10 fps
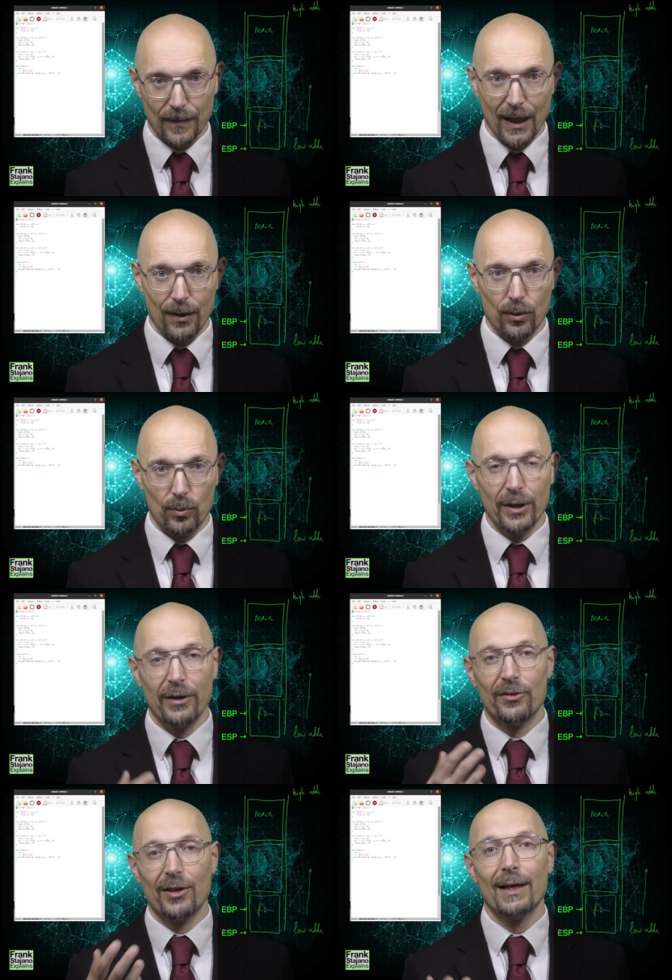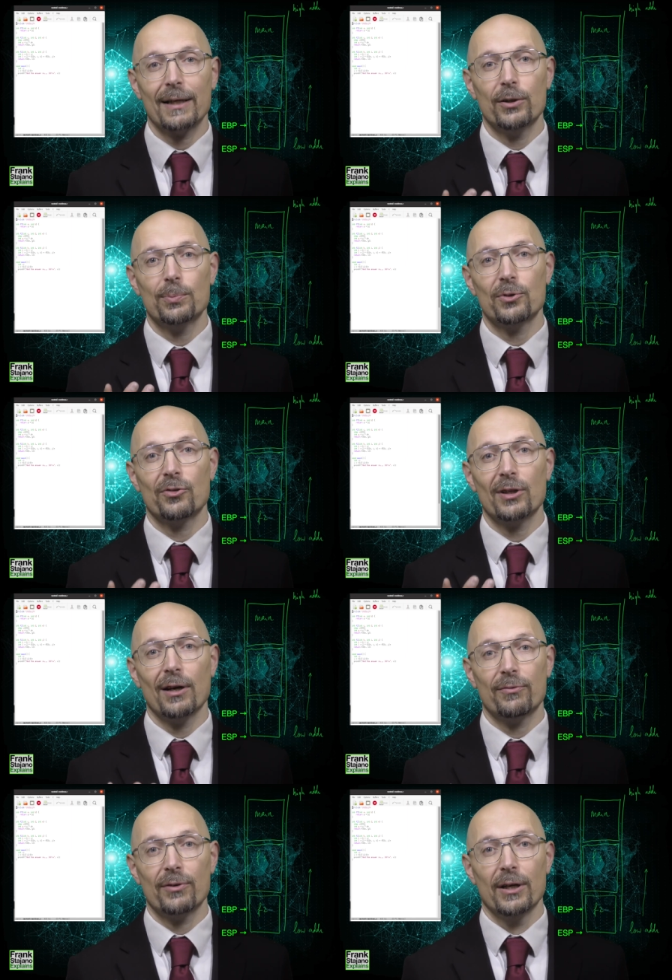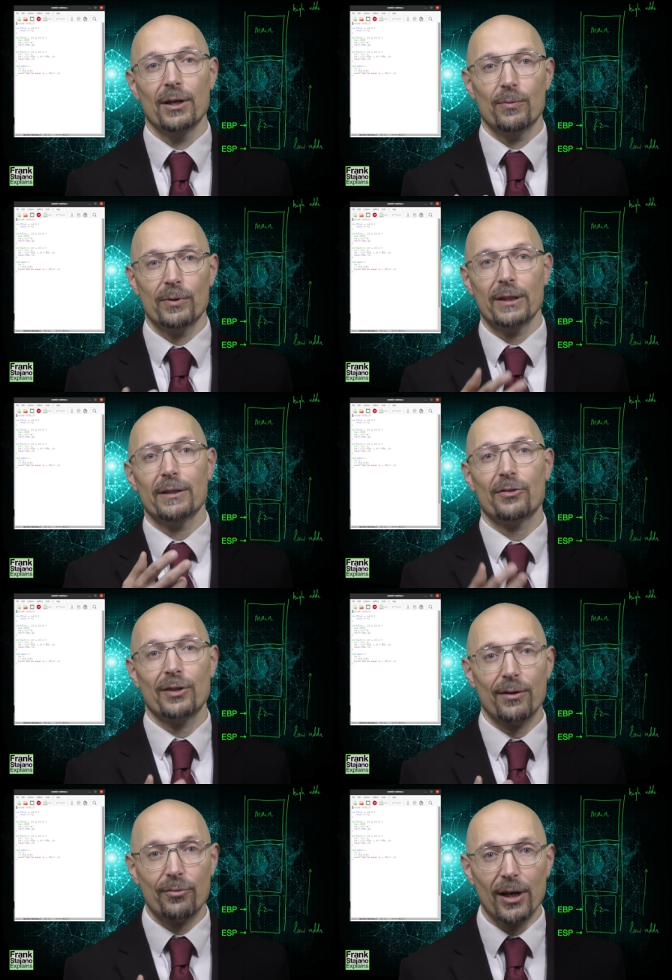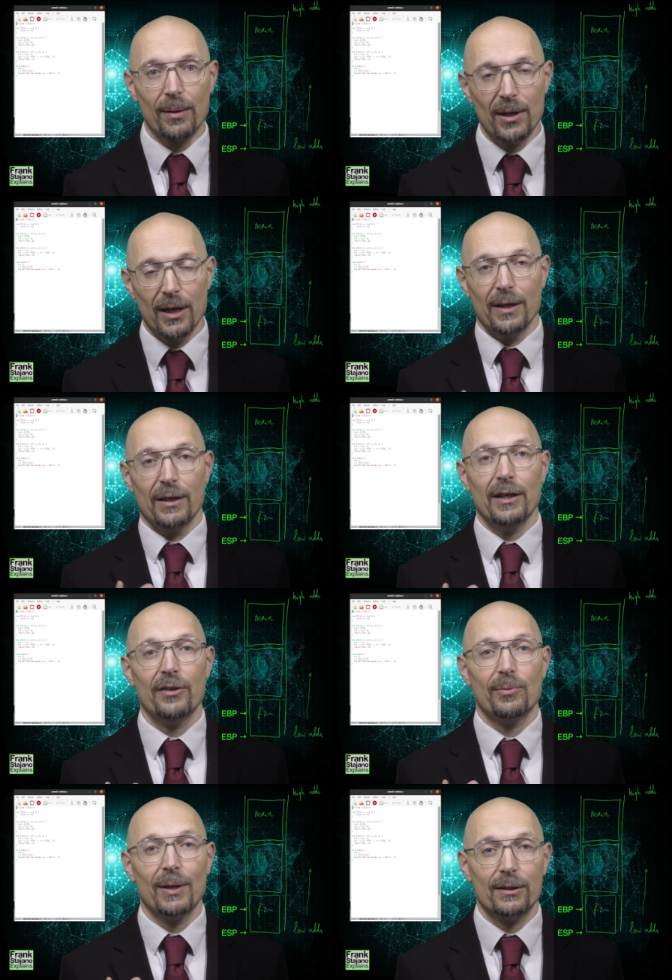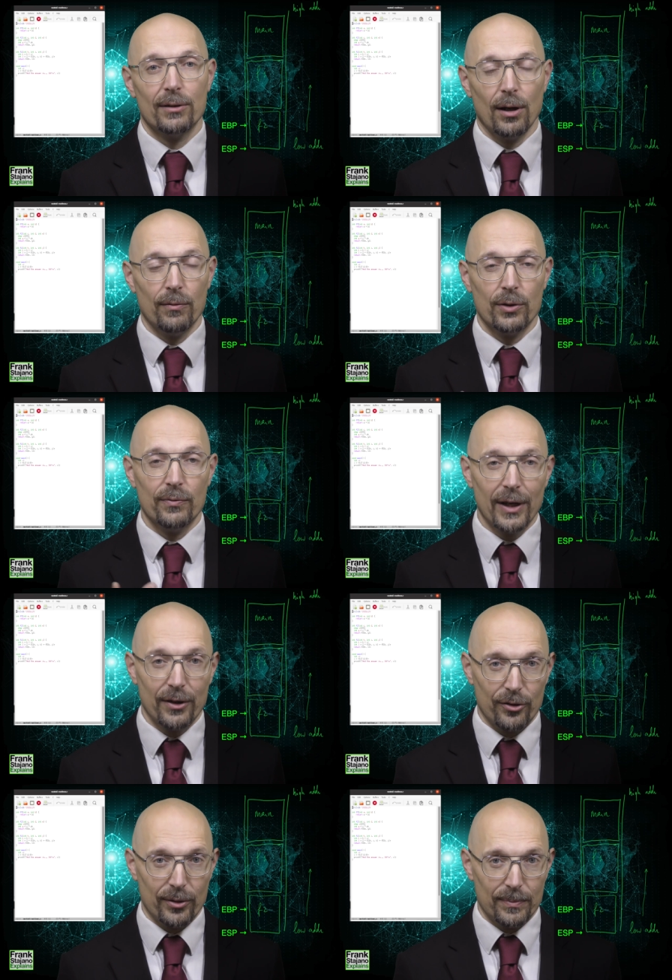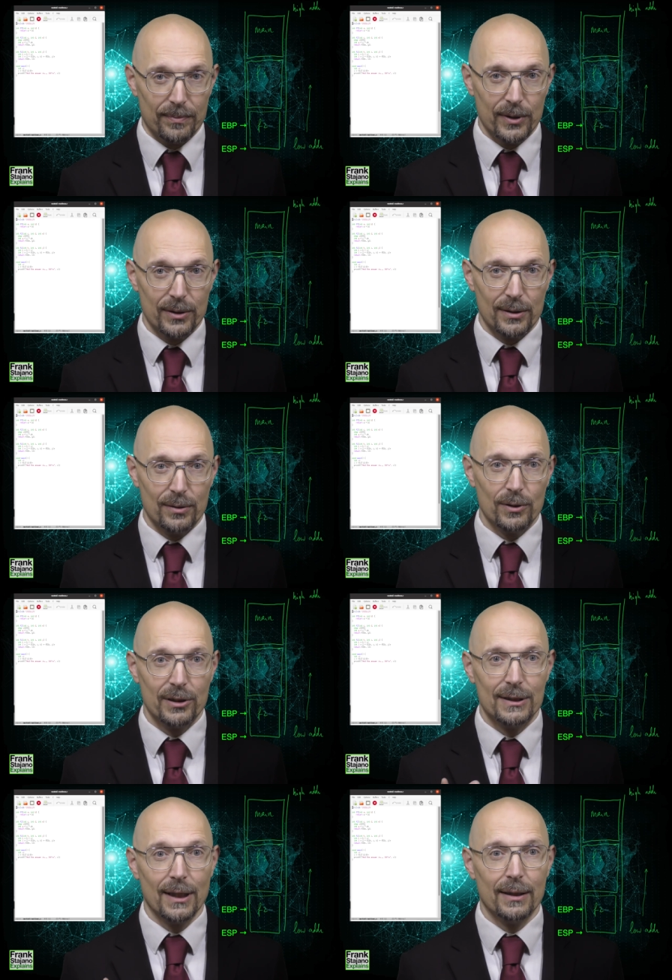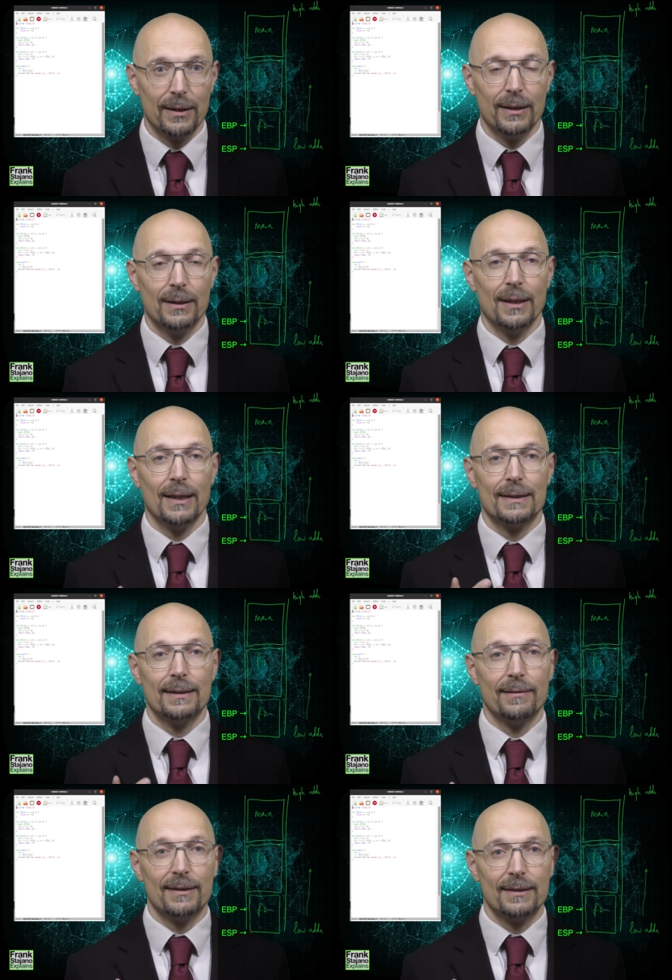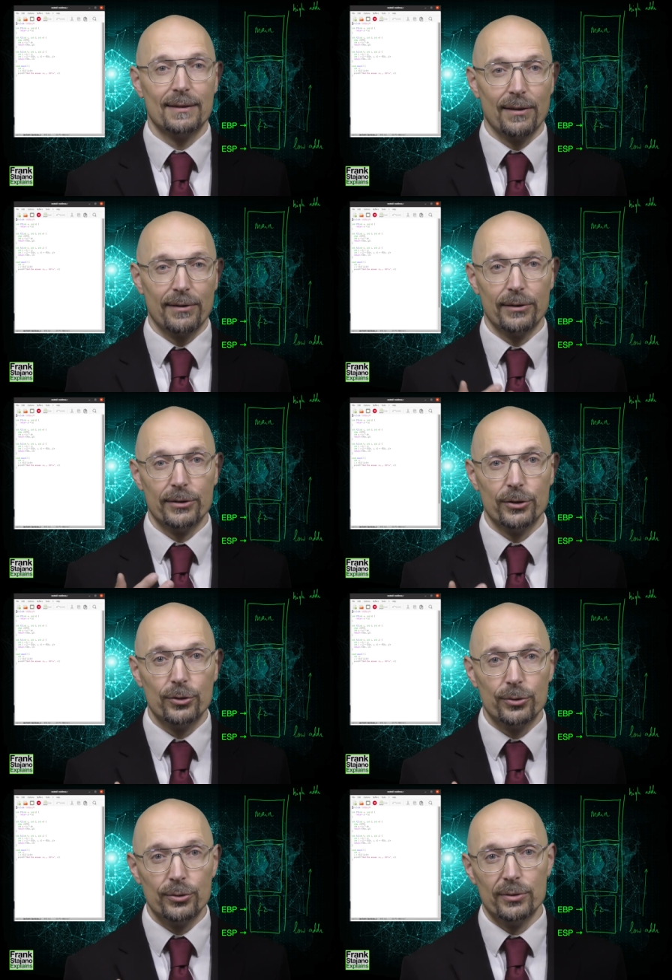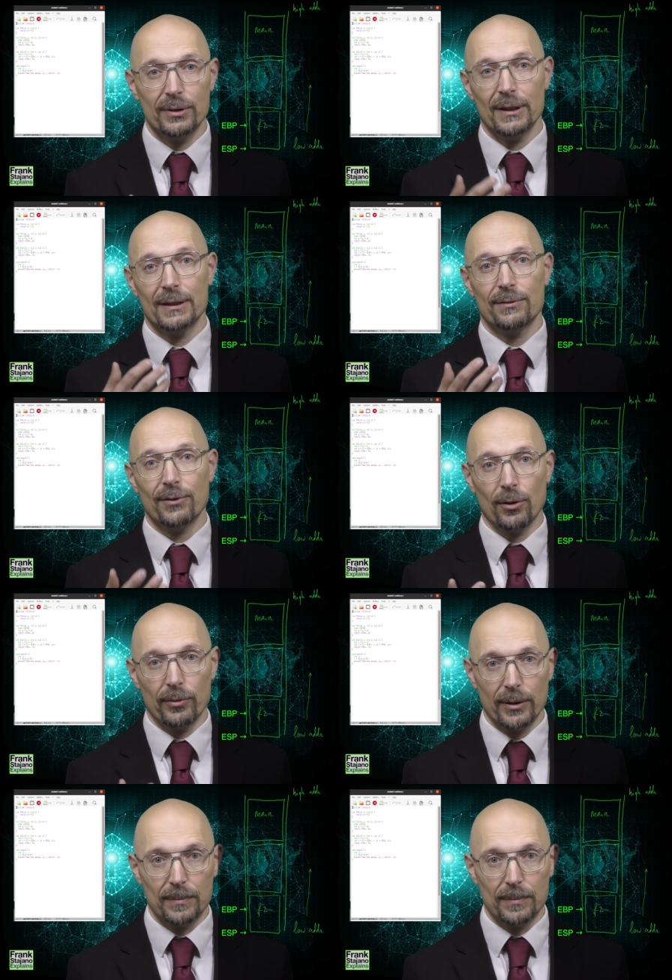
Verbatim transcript: Now, where exactly you put stuff within the stack frame is a matter of convention, but what is done in x86-32 is the following.